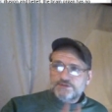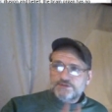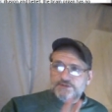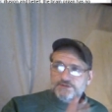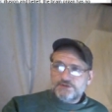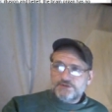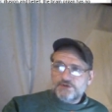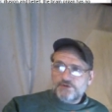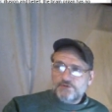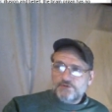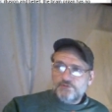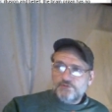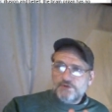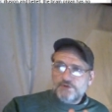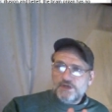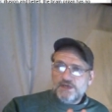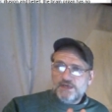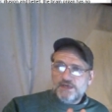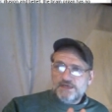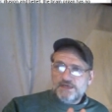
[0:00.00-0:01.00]
to do
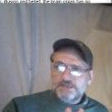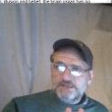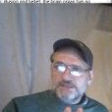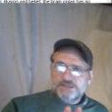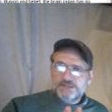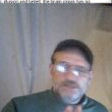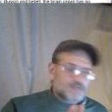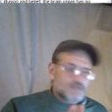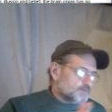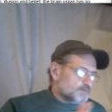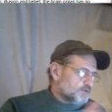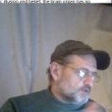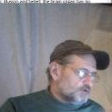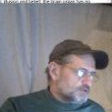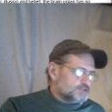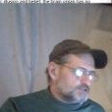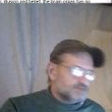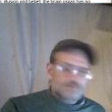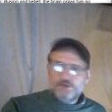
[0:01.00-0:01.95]
is I'm going to,